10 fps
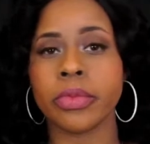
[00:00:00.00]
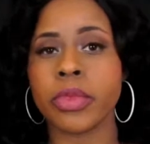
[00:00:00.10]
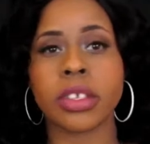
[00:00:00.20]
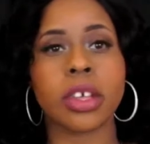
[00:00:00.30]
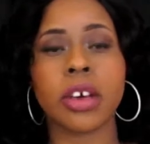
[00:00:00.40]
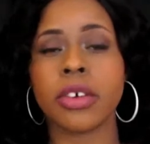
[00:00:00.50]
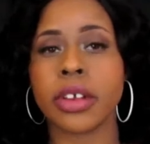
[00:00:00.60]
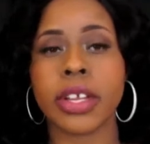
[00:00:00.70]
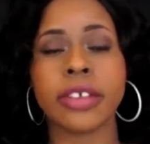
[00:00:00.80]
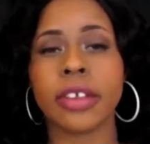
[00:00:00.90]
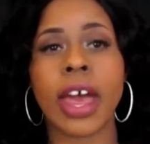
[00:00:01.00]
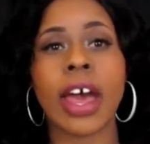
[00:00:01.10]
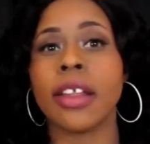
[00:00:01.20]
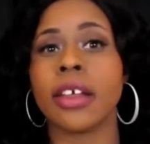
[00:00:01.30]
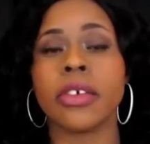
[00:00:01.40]
was stuck on a desert
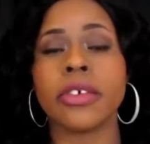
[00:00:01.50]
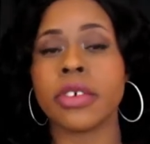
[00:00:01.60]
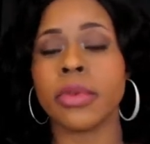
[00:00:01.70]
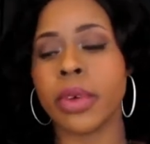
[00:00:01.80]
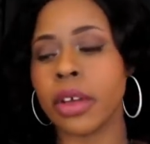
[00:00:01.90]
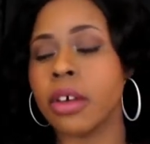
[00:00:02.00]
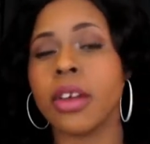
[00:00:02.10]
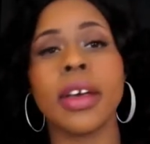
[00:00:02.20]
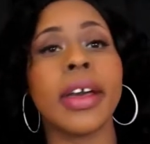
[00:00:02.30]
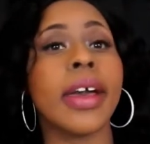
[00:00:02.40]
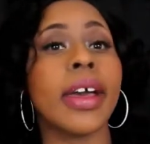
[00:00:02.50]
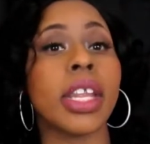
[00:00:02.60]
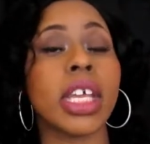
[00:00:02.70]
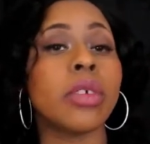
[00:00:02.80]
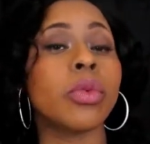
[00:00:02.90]
island or somewhere,
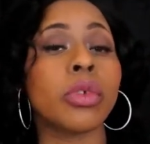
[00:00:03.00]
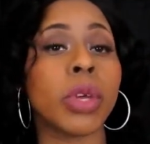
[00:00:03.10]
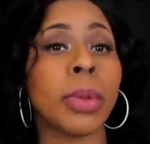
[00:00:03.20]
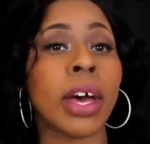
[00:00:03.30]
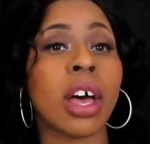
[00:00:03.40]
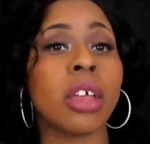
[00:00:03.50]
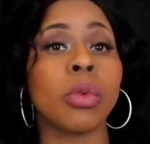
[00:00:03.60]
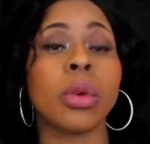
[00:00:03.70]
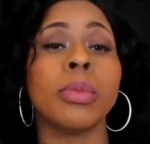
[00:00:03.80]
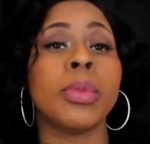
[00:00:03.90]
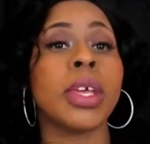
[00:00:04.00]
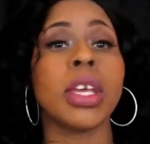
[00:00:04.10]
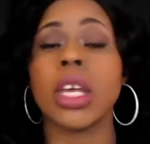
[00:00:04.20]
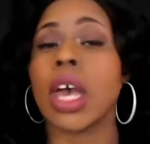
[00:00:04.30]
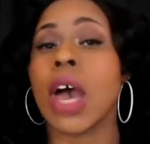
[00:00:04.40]
these with 3 palettes I would
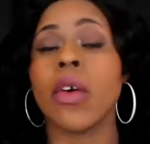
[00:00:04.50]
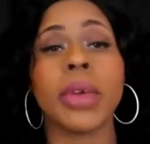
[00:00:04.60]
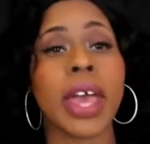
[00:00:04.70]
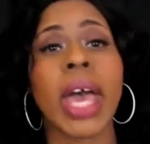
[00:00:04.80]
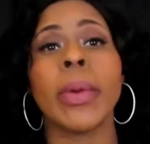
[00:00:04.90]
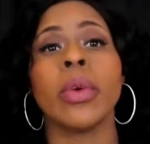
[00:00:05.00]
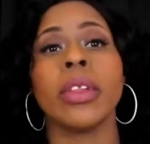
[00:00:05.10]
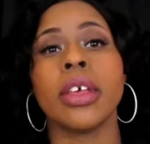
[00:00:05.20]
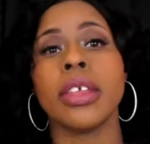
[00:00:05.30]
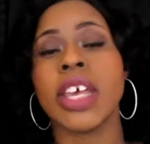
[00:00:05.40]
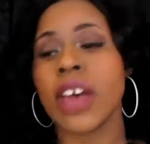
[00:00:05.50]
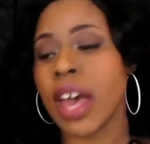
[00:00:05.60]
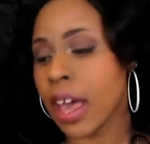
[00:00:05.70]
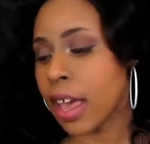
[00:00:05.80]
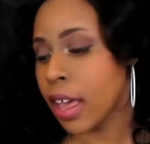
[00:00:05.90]
be happy with these. If
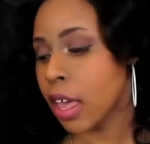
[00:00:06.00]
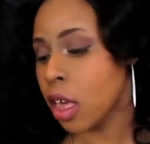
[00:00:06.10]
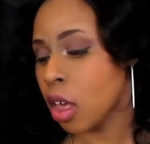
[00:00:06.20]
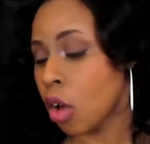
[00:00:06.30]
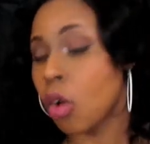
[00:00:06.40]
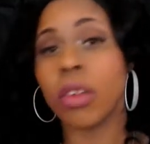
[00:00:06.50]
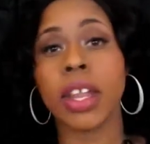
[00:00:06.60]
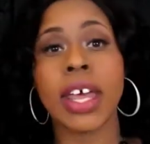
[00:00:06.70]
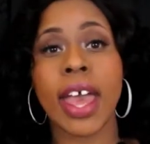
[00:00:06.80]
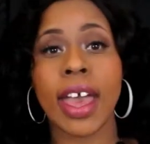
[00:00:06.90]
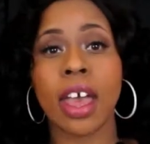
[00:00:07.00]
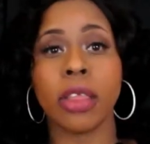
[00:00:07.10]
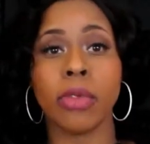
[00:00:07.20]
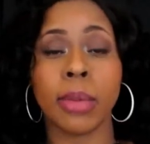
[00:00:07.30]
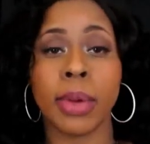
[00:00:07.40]
I only had
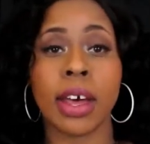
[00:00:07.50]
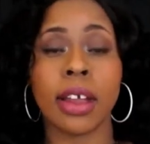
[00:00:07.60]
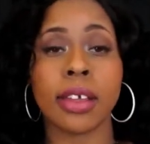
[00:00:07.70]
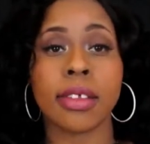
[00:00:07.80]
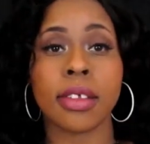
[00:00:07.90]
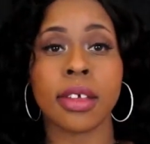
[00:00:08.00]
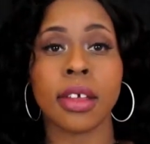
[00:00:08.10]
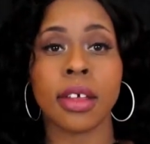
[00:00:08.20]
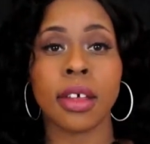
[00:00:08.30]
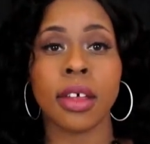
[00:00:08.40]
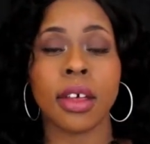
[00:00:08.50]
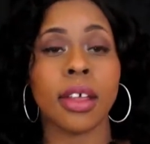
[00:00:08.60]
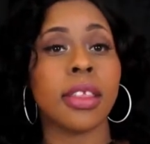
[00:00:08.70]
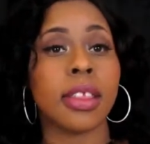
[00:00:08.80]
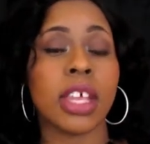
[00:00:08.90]
3 palettes,
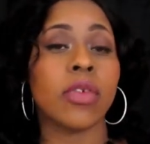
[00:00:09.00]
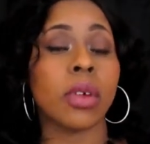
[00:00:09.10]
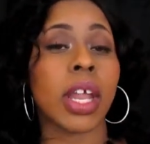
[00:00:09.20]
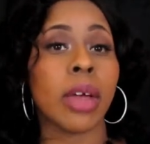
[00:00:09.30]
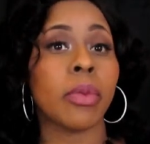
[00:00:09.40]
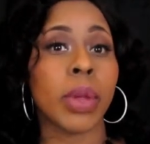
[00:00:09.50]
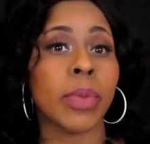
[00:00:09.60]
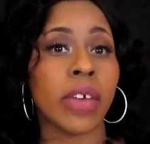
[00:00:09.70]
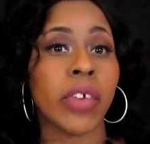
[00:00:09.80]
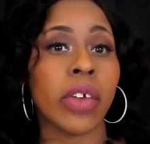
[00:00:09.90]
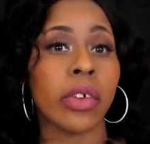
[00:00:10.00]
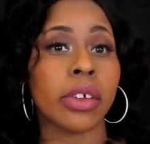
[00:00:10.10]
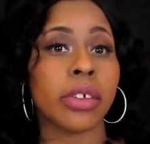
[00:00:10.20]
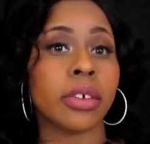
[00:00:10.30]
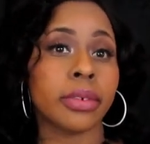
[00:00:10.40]
these would be my
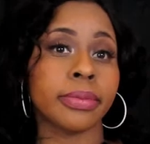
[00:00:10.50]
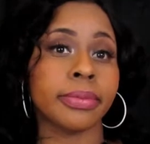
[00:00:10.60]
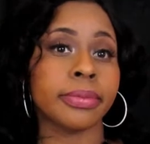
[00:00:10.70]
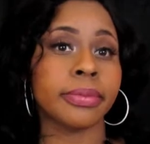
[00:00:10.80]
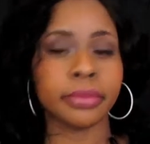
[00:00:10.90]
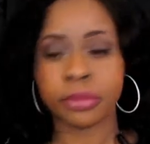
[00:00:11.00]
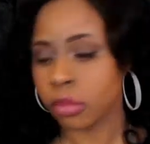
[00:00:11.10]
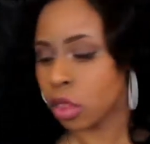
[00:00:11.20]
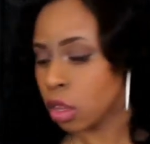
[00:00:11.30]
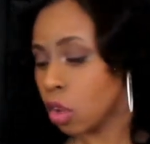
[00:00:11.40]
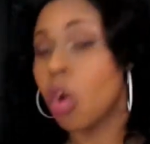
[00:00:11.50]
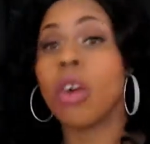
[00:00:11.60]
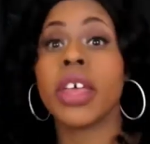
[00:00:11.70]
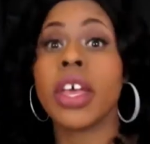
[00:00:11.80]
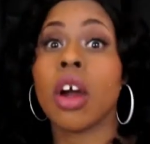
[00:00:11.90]
favorites,
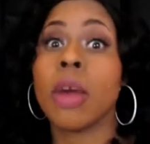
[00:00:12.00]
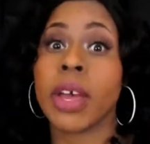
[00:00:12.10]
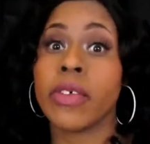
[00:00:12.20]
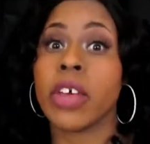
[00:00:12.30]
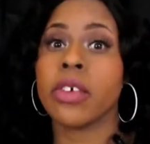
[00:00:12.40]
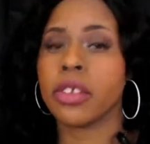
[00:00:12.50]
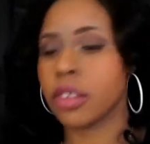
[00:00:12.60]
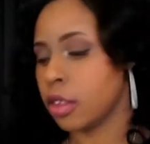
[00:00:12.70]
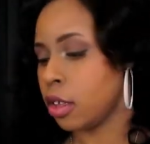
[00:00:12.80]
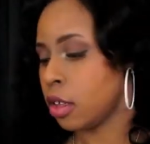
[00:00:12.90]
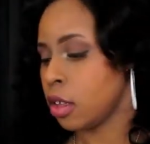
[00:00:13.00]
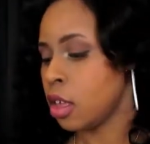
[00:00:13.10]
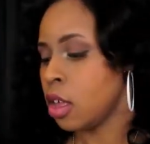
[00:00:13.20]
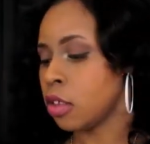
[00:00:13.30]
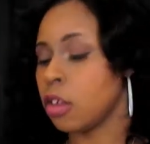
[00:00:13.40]
or they are my favorites.
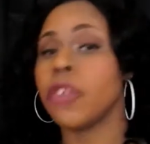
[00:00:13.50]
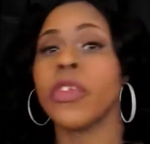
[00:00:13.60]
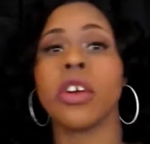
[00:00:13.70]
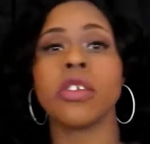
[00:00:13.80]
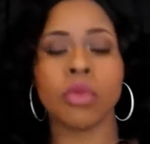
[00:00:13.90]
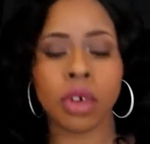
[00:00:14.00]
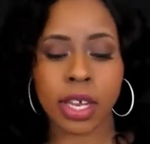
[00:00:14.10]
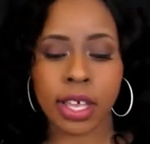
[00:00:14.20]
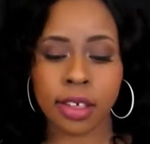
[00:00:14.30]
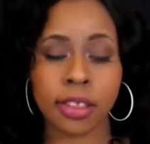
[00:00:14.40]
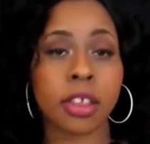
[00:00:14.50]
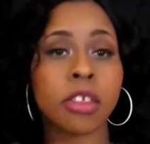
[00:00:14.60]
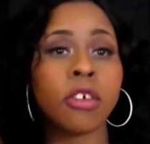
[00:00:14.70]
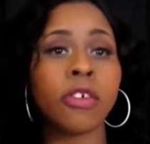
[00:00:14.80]
So the first one is the Too